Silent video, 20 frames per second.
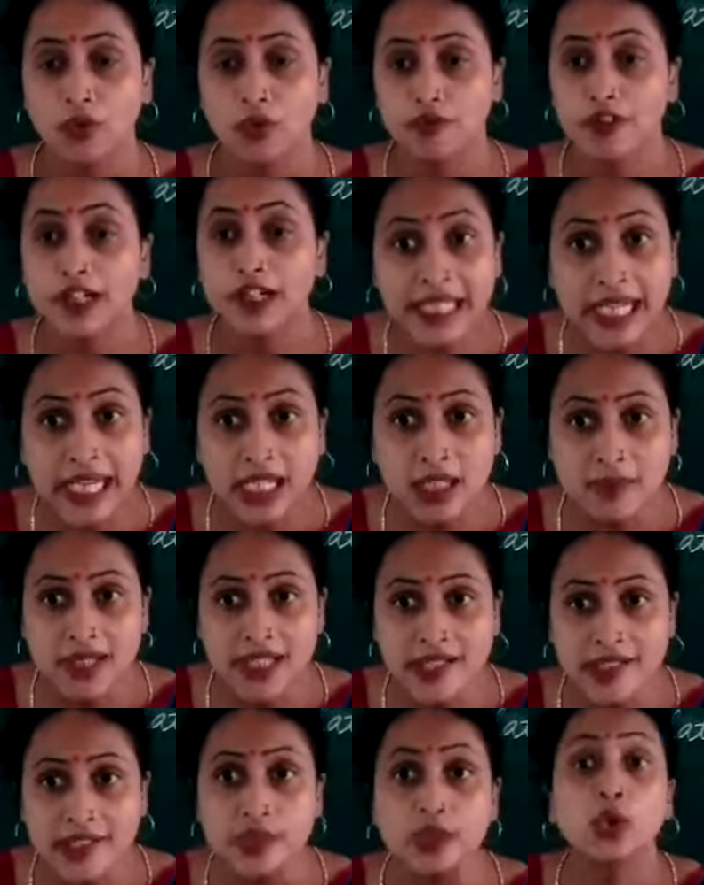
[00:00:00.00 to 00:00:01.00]
Fertile
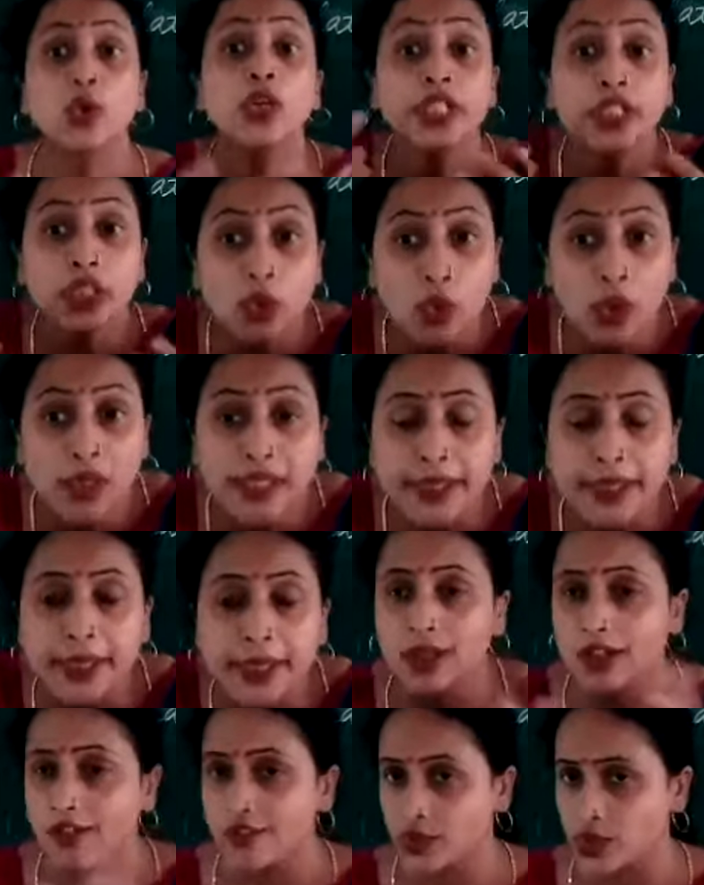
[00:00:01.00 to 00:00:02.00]
means good quality
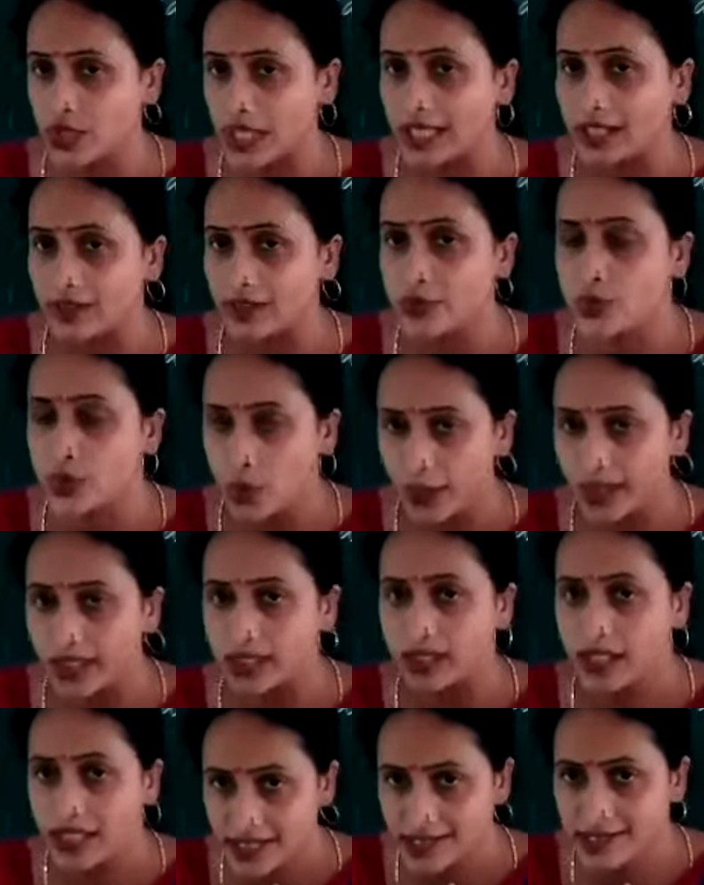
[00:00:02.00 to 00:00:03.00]
of
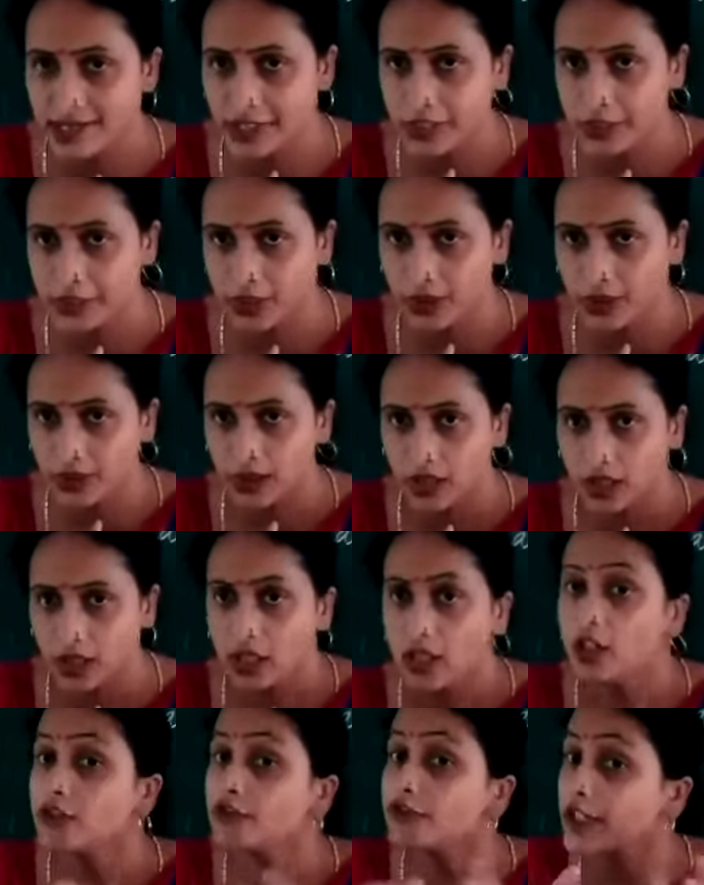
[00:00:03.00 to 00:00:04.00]
soil. Isn't it,
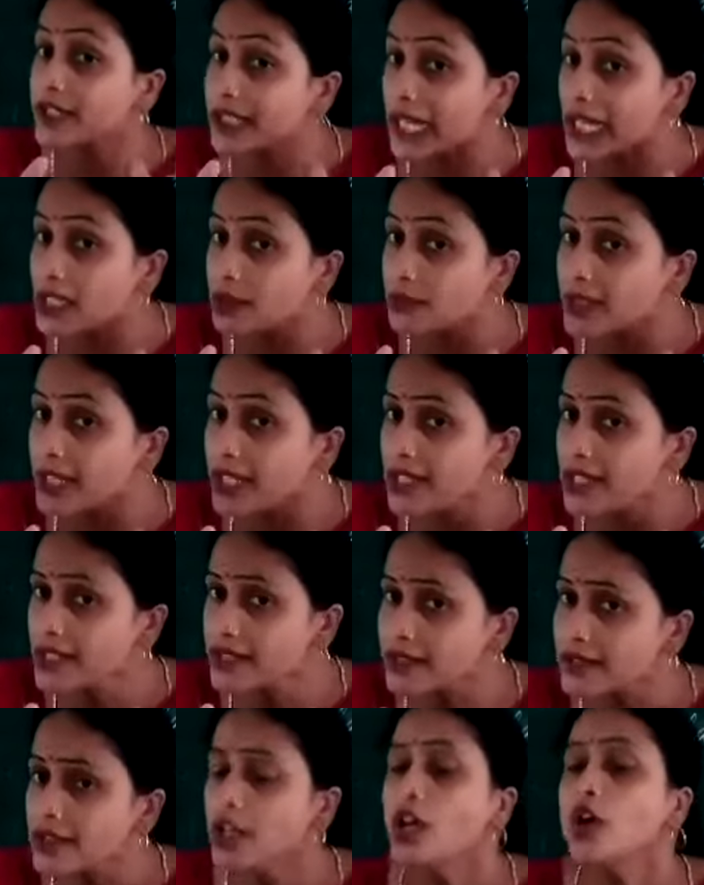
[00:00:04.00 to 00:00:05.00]
no? Fertile
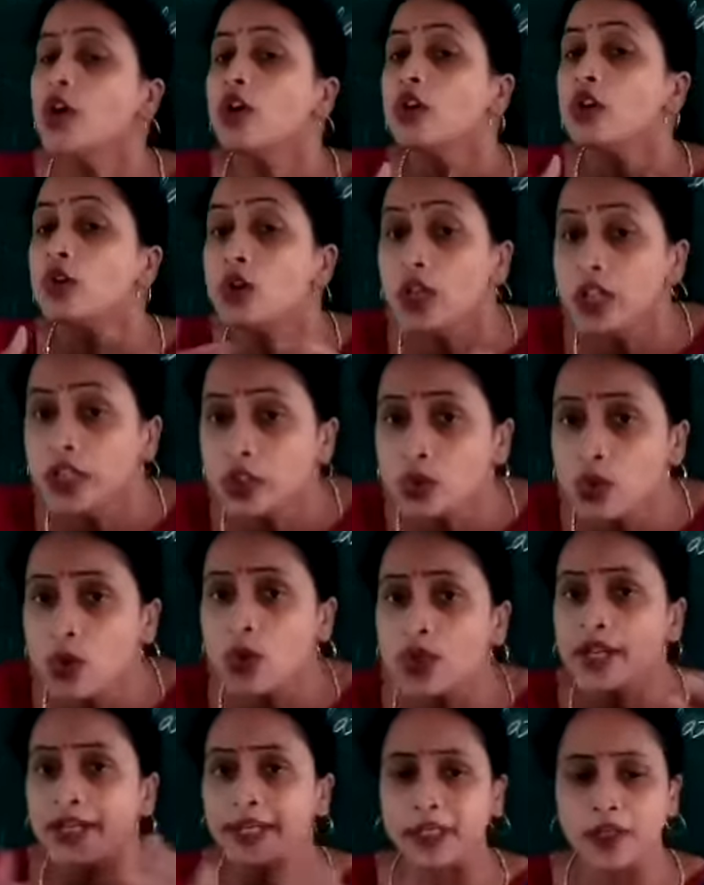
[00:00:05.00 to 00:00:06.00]
means good
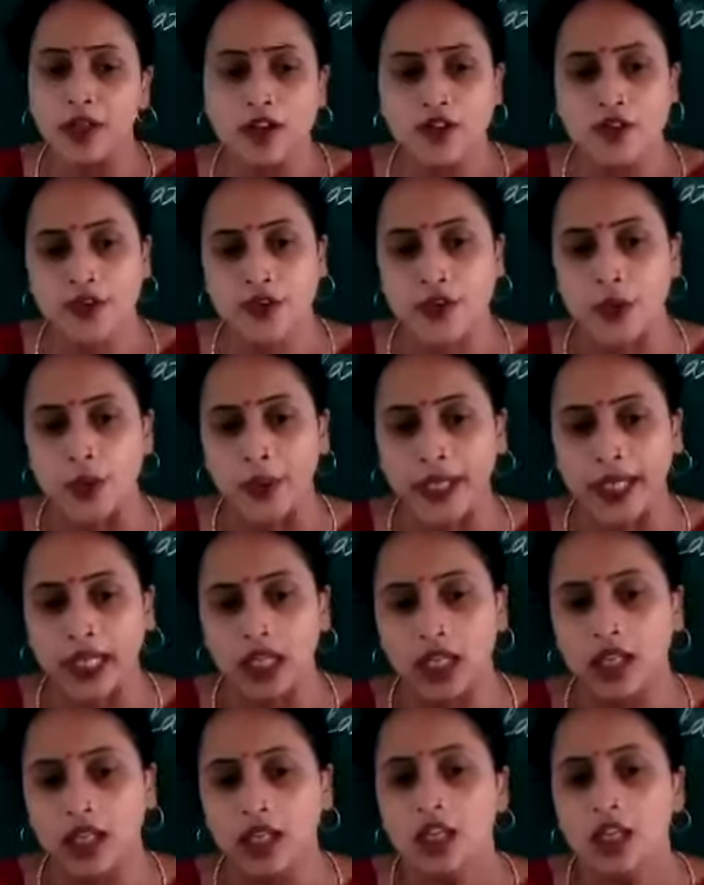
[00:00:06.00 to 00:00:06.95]
quality of soil.